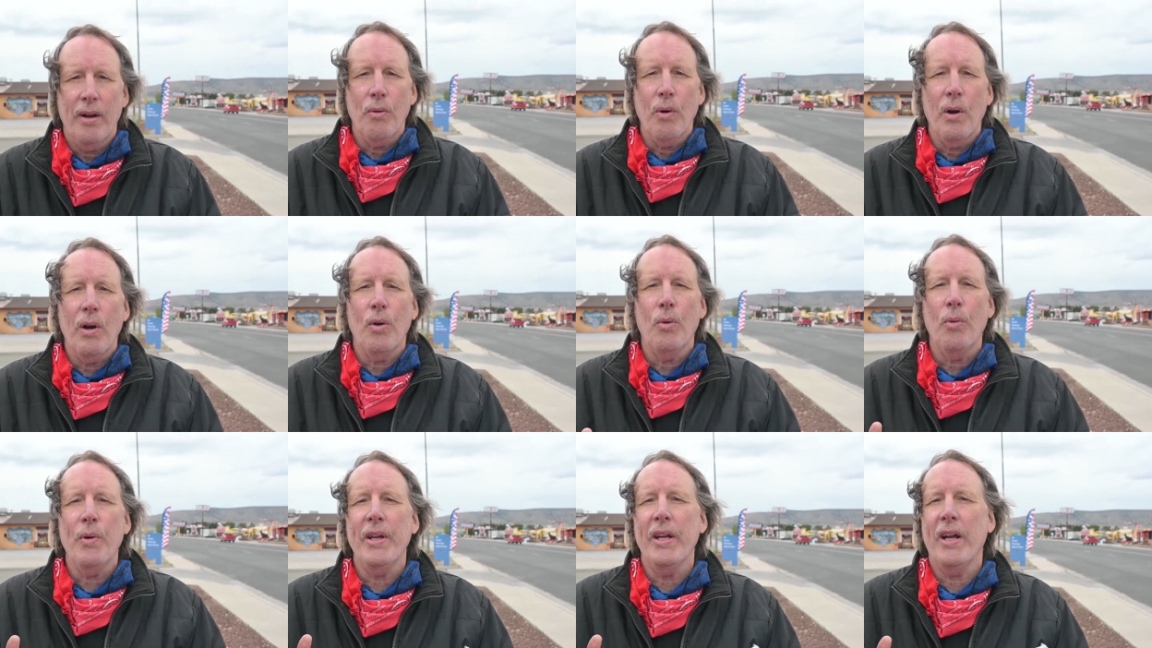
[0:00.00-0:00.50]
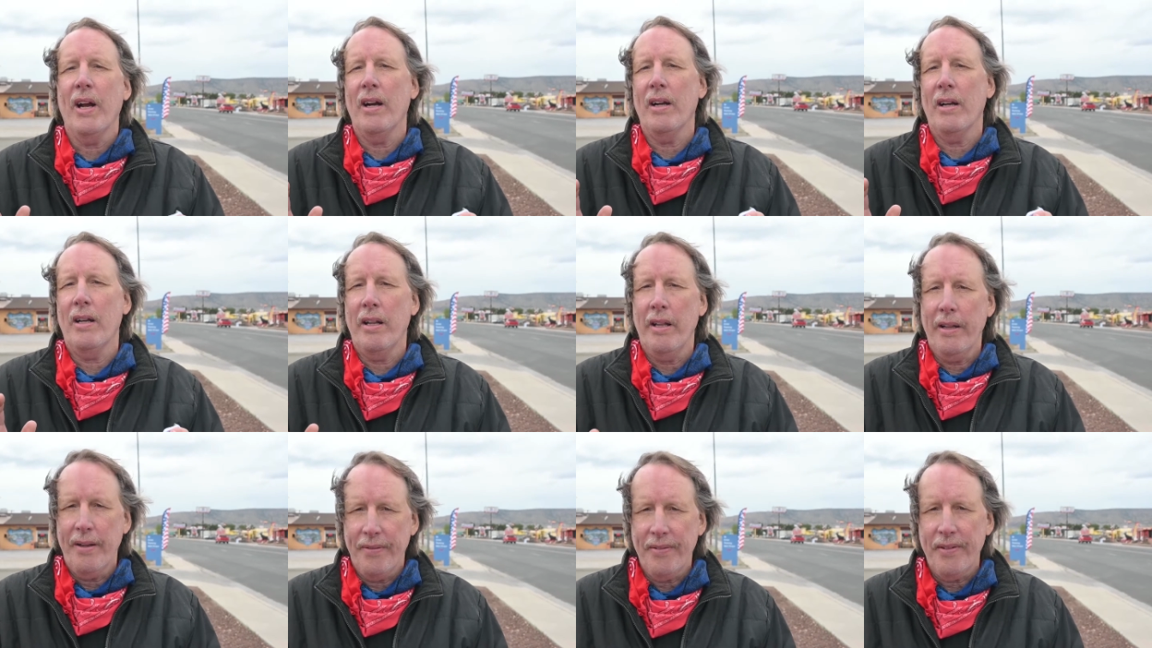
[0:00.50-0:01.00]
where we are
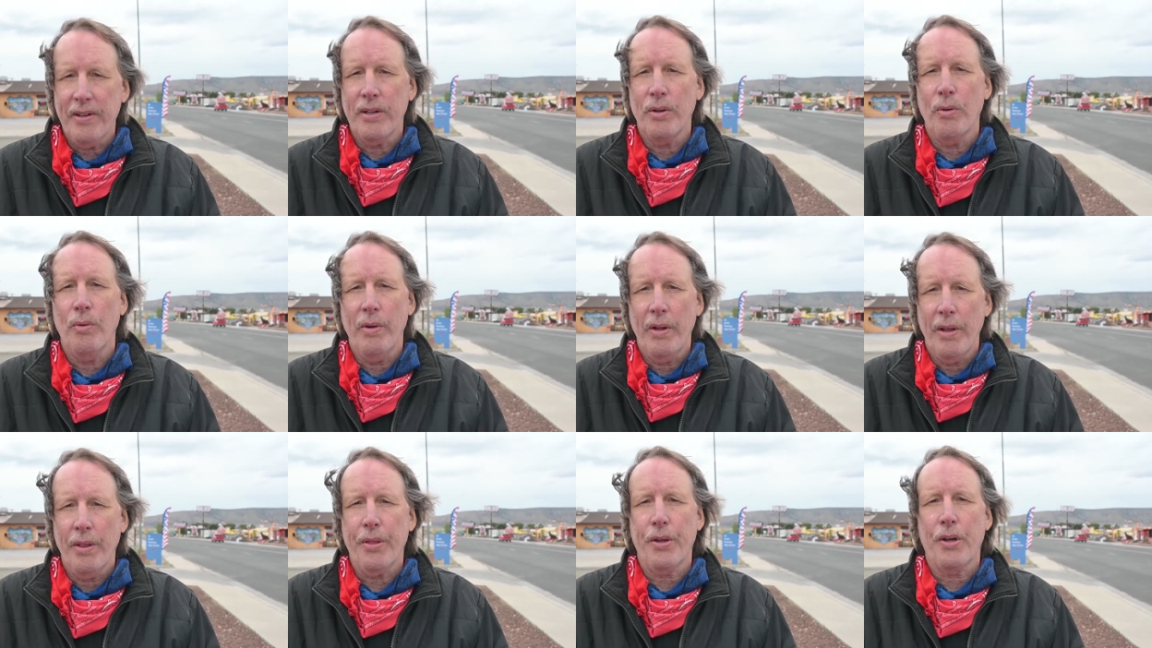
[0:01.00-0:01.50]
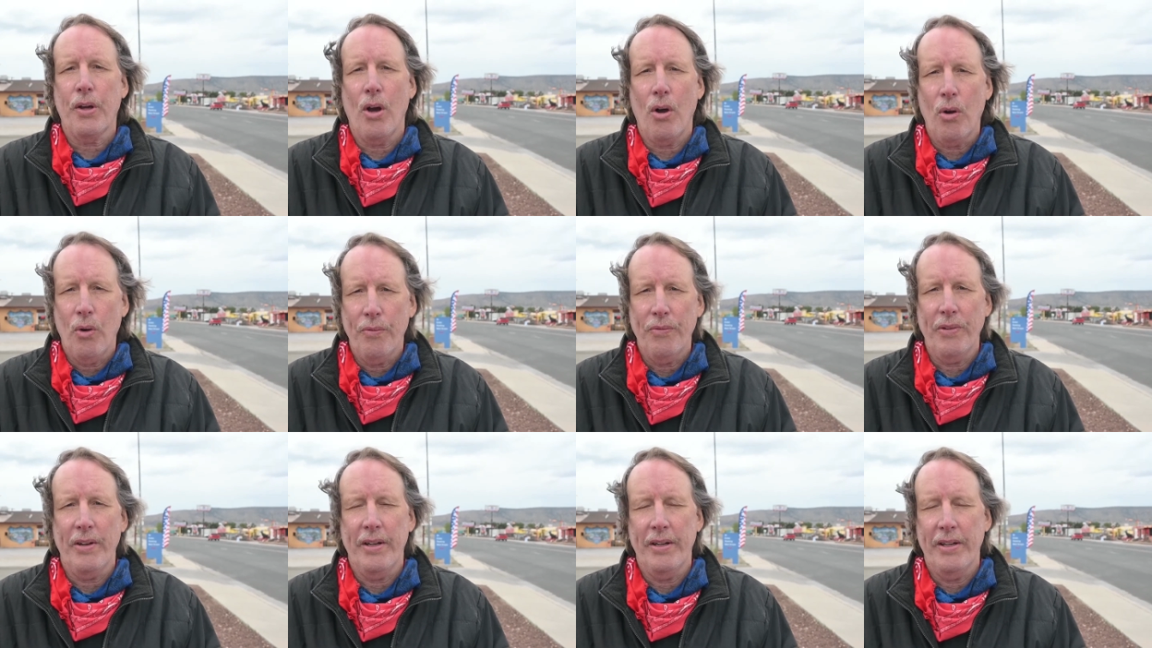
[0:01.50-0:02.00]
living with
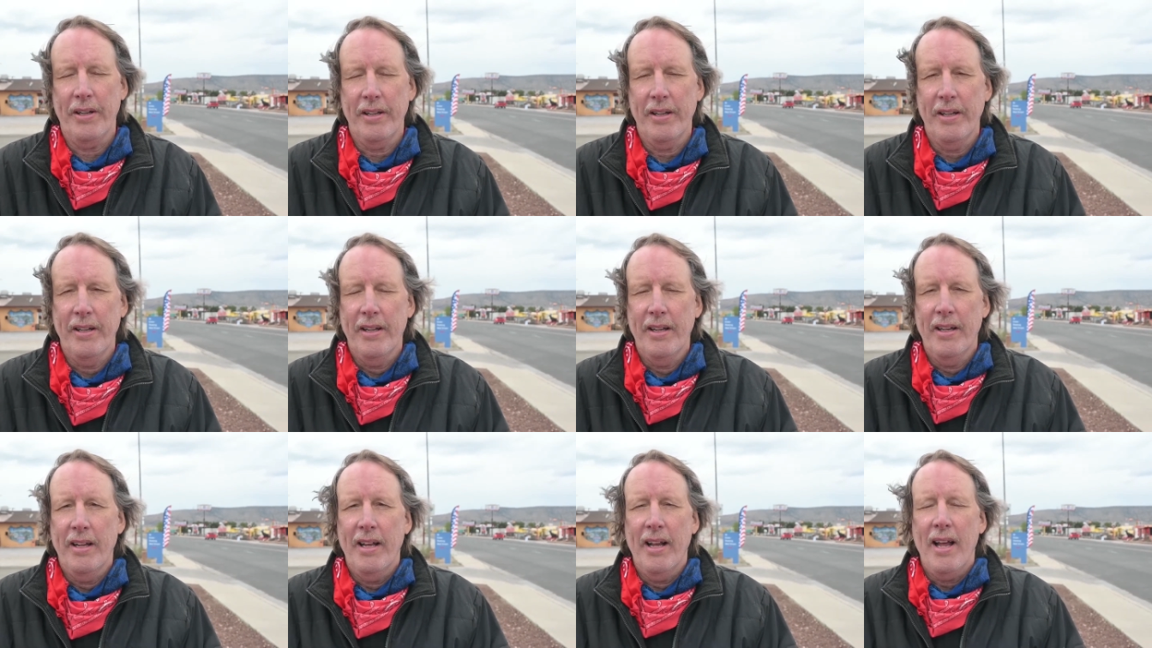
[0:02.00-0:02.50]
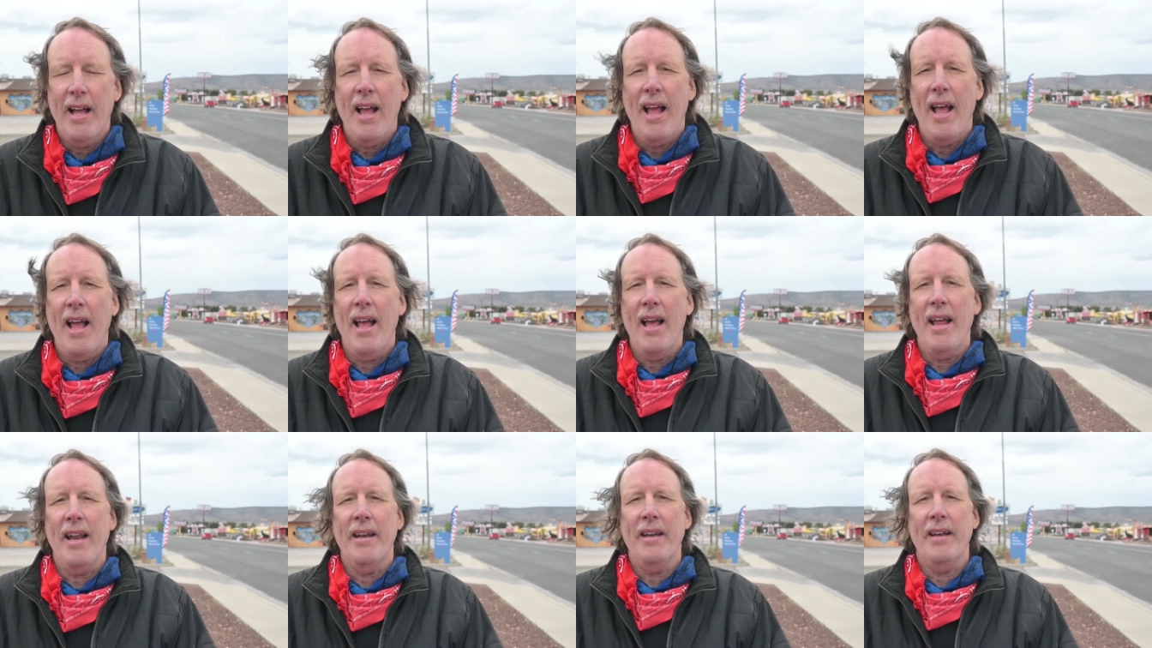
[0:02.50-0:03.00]
COVID.
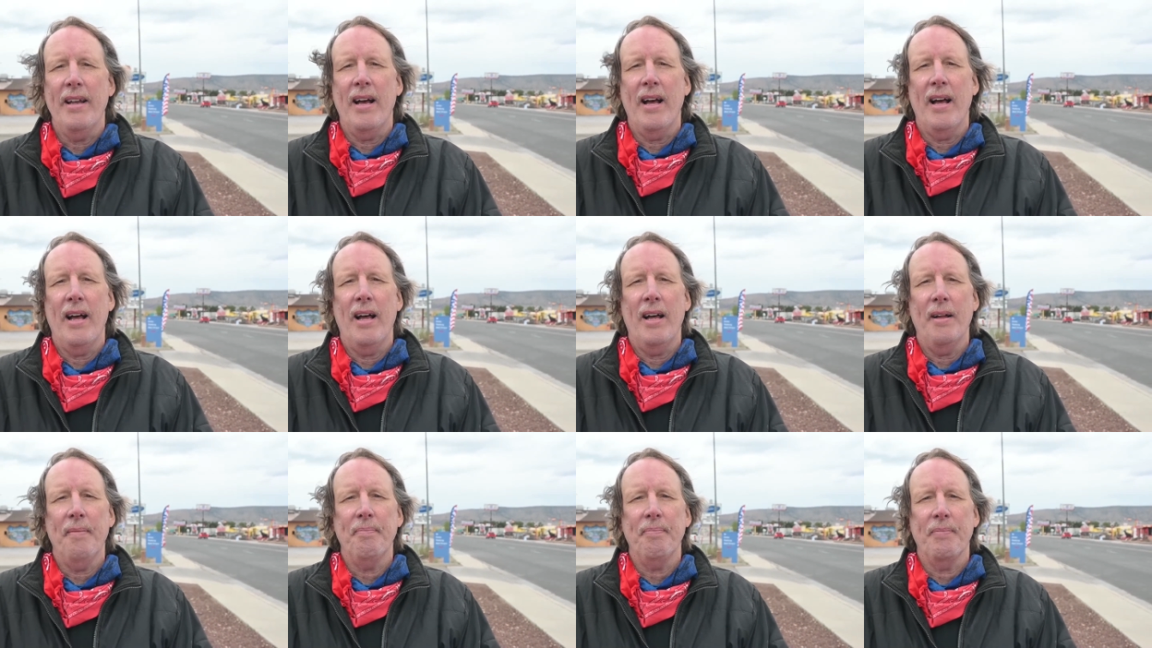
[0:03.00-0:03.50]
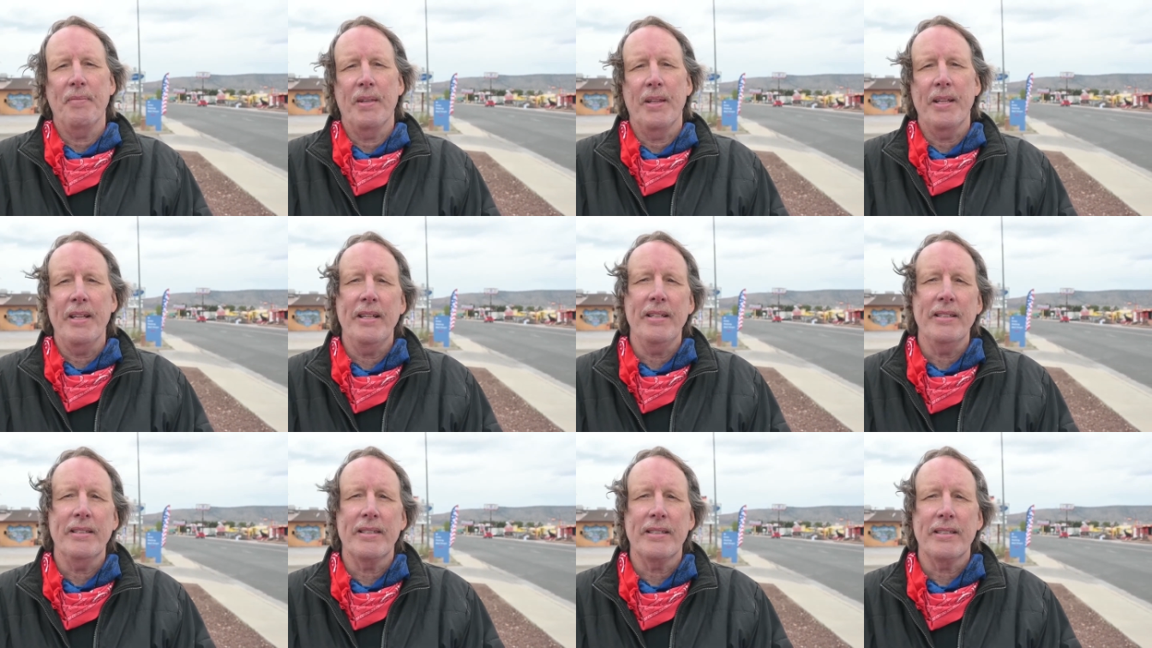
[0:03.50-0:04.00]
And uh,
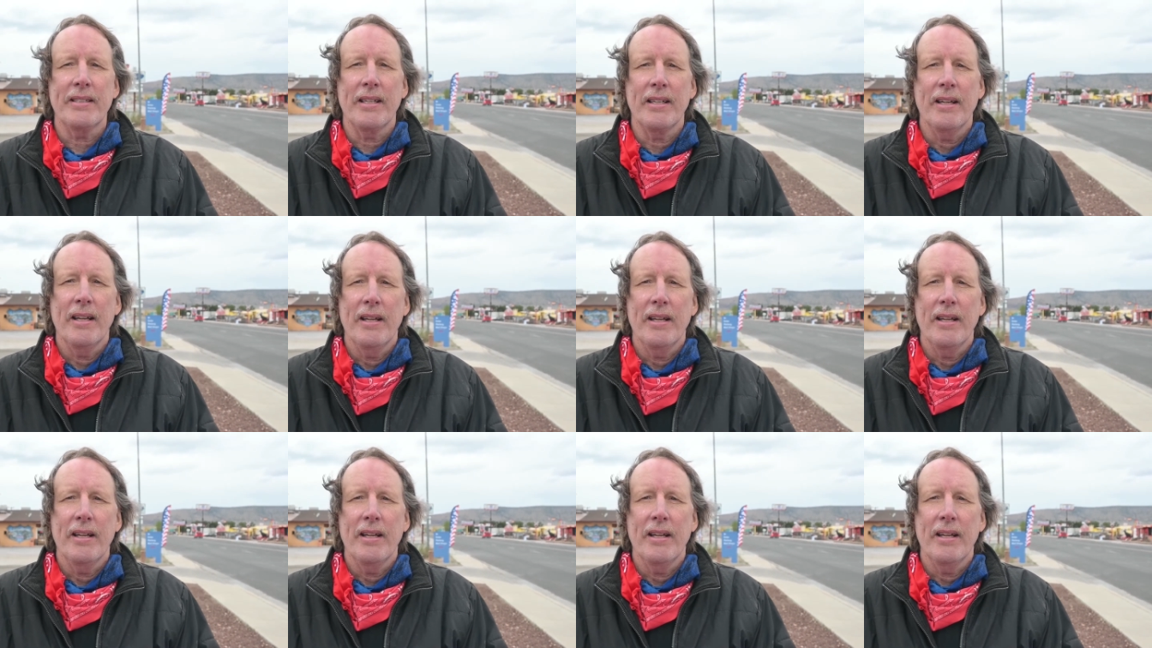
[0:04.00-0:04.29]
these